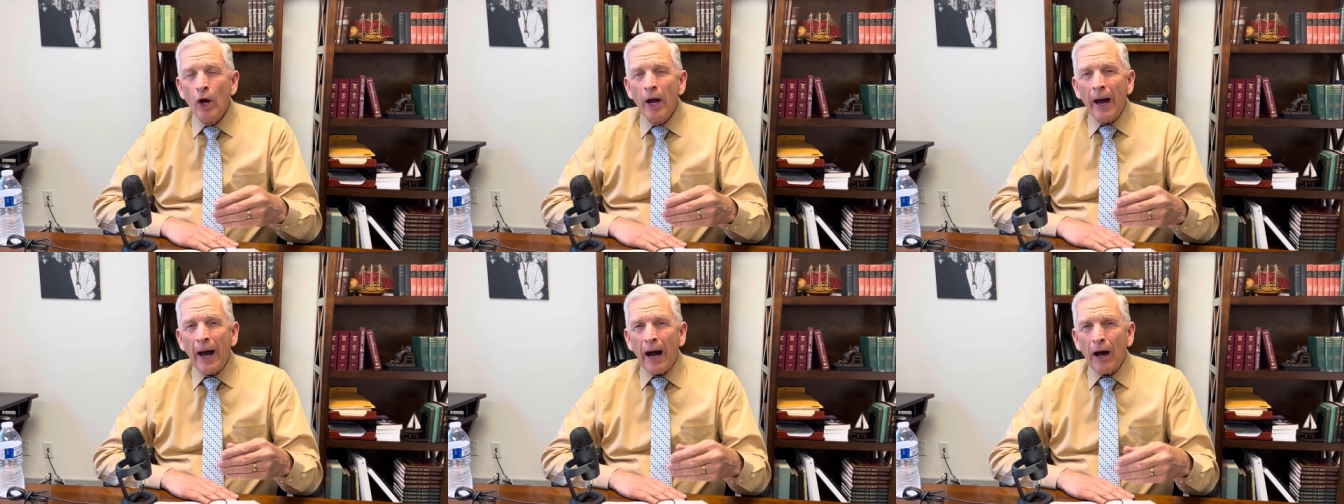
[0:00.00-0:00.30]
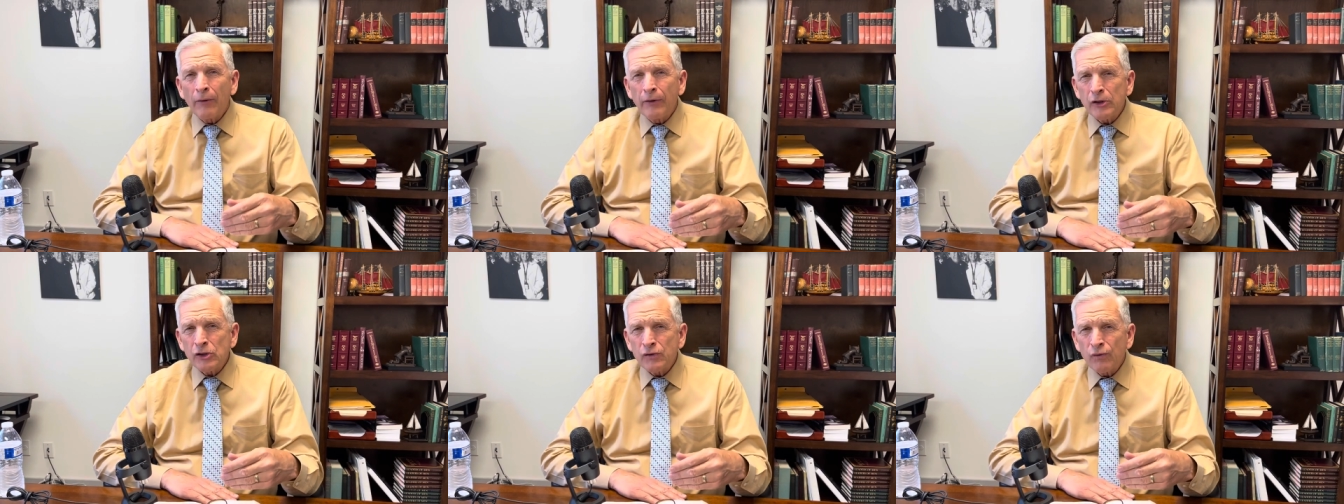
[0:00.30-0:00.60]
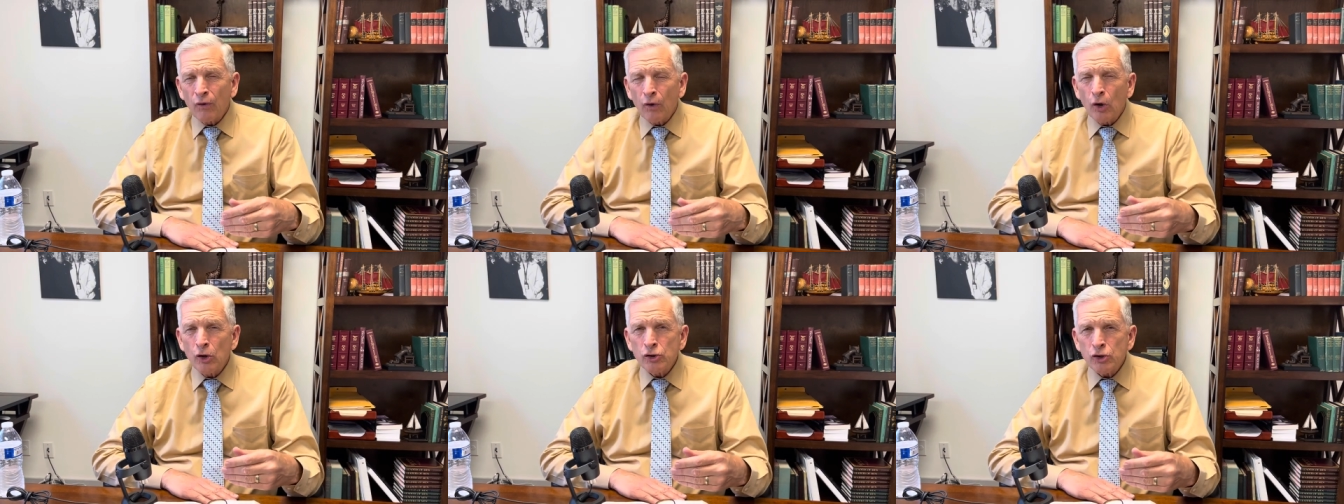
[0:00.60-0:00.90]
how this
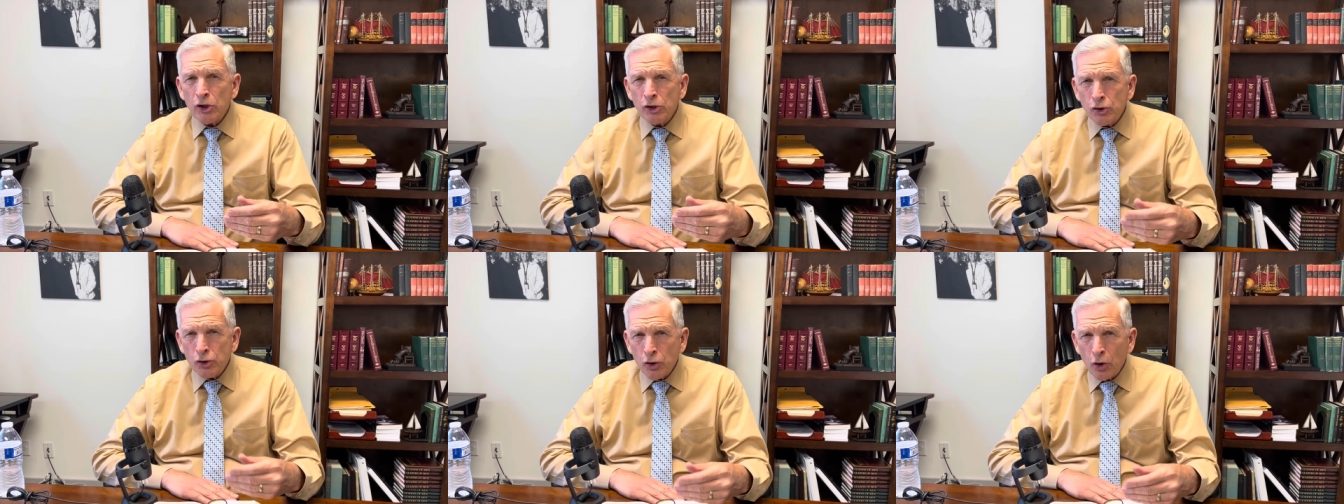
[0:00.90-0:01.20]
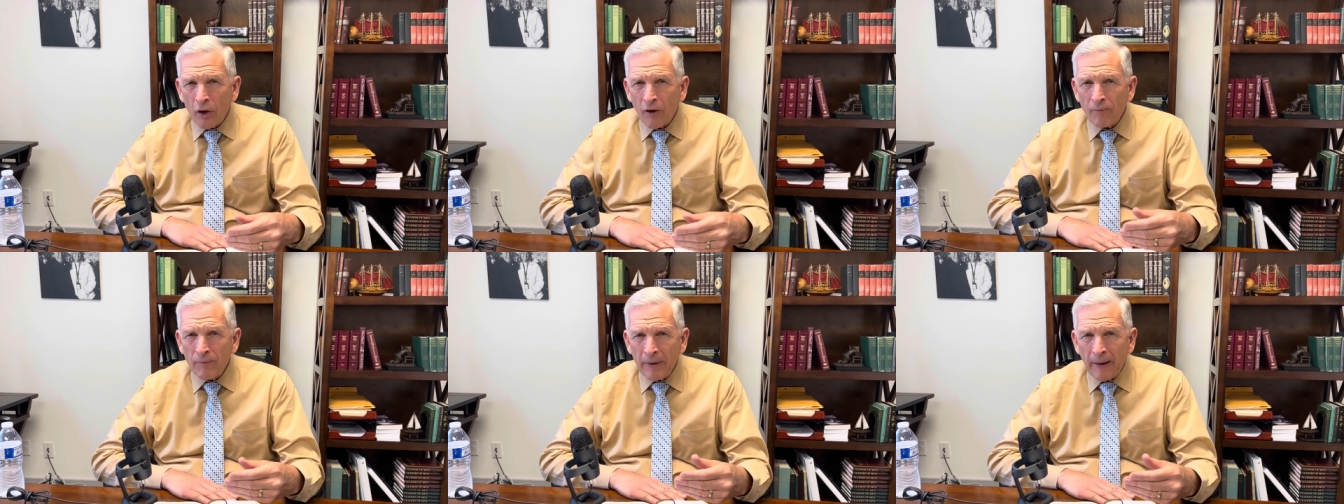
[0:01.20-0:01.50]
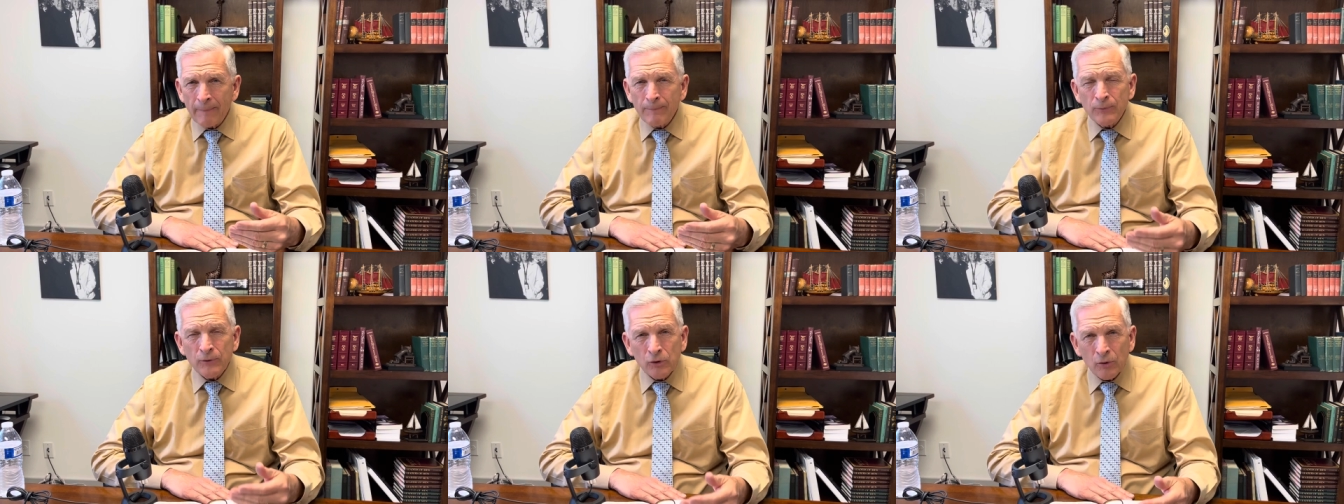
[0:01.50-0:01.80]
verse should have
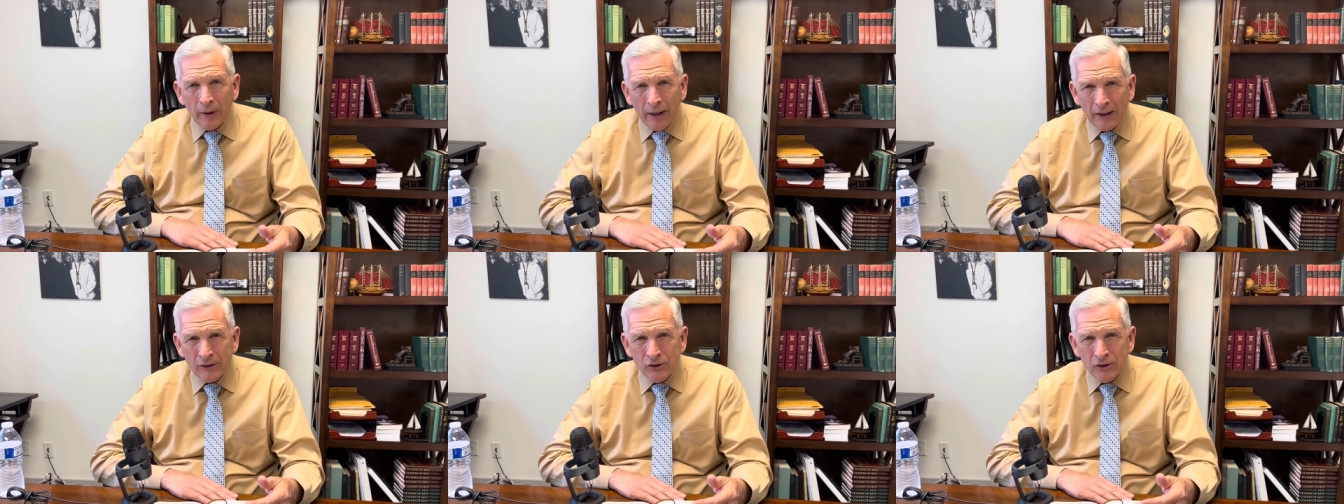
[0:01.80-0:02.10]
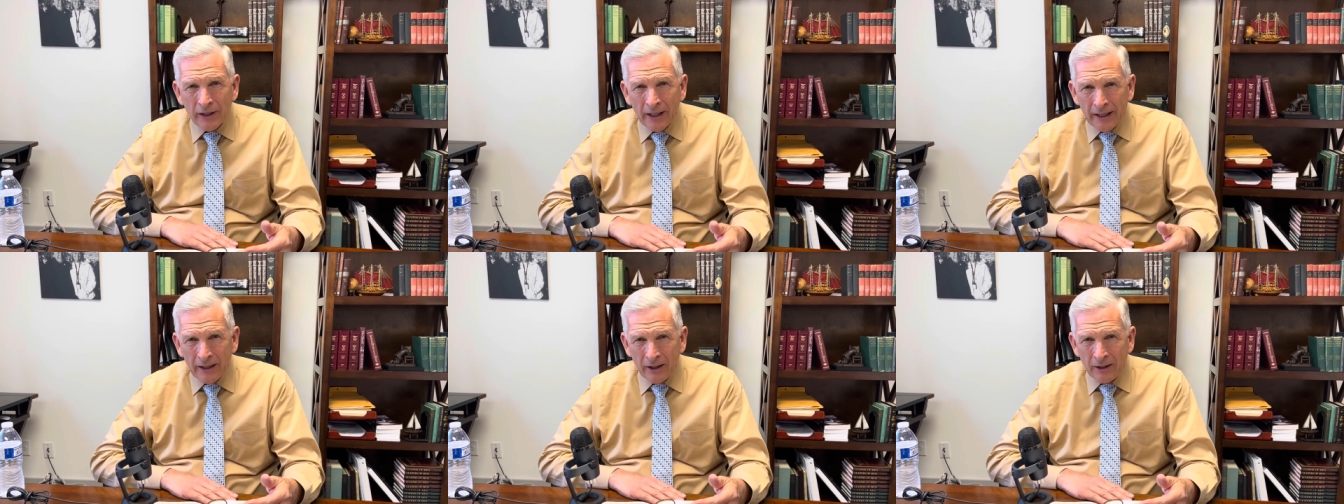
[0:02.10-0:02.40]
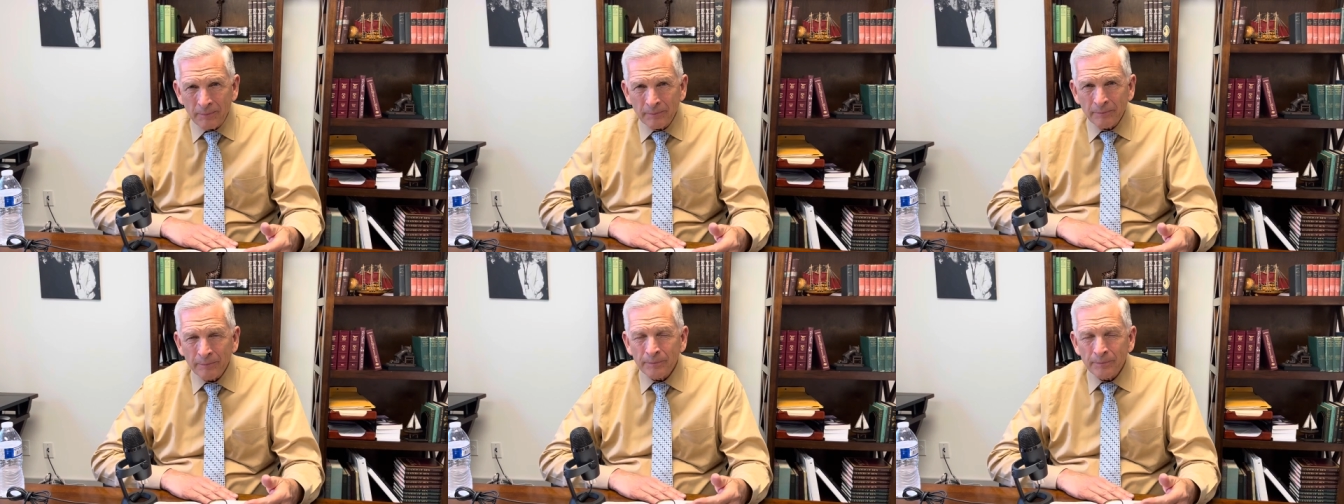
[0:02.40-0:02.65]
been translated